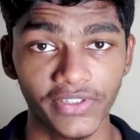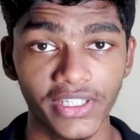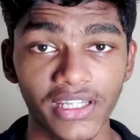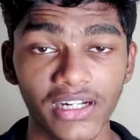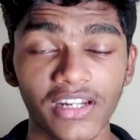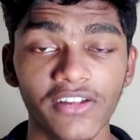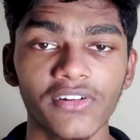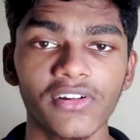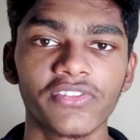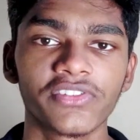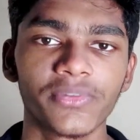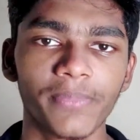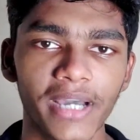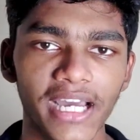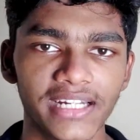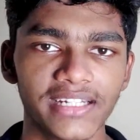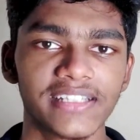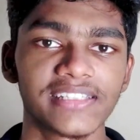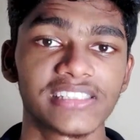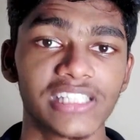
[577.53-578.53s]
the wear level of the
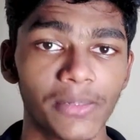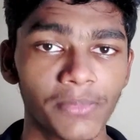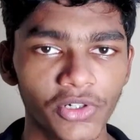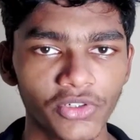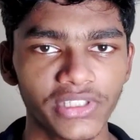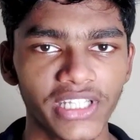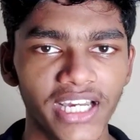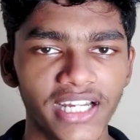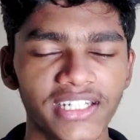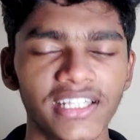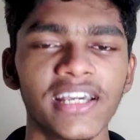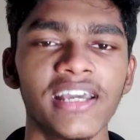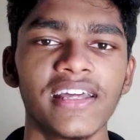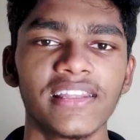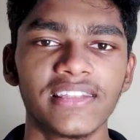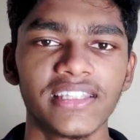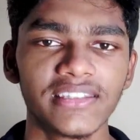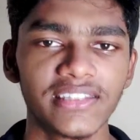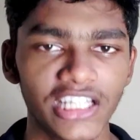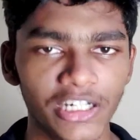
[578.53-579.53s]
battery is above that,
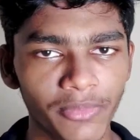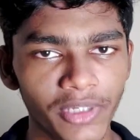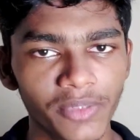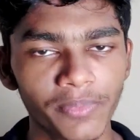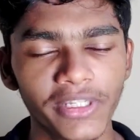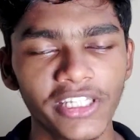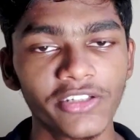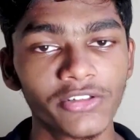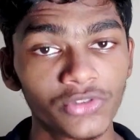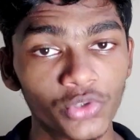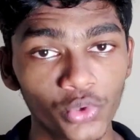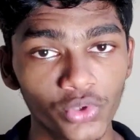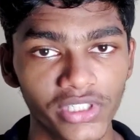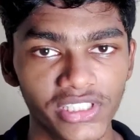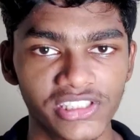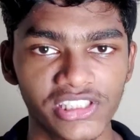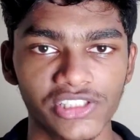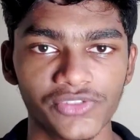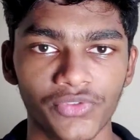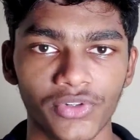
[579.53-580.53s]
then there might be two
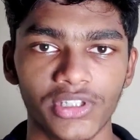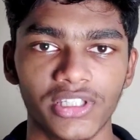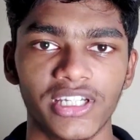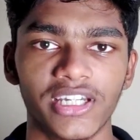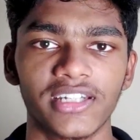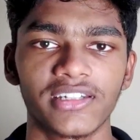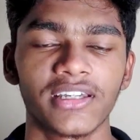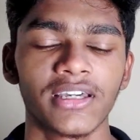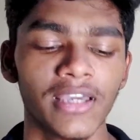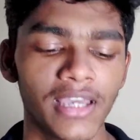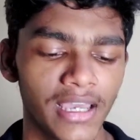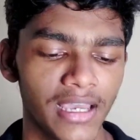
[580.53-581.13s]
reasons for that.